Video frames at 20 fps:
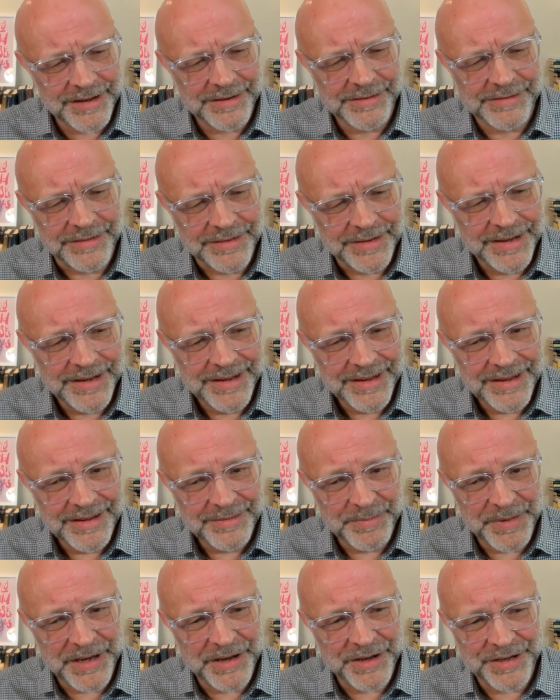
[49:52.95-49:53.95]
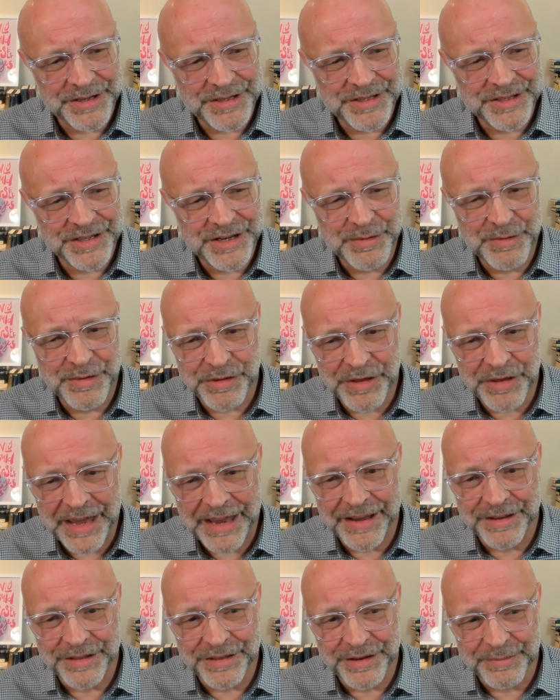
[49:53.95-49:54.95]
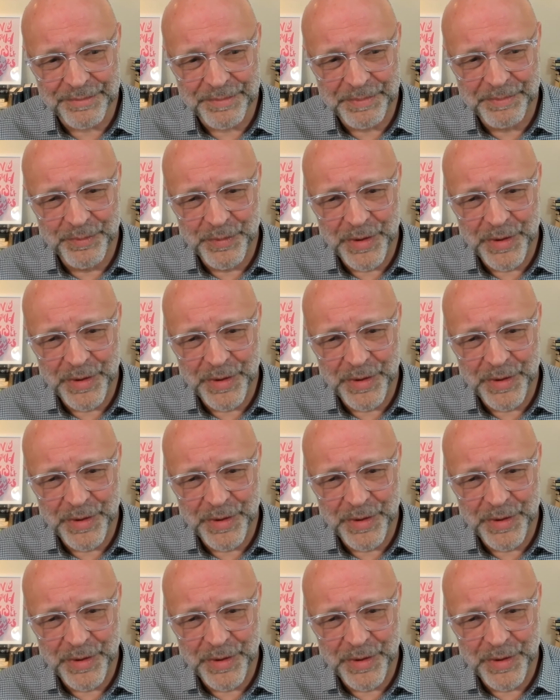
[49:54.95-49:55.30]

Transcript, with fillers: Oh, because you'd think that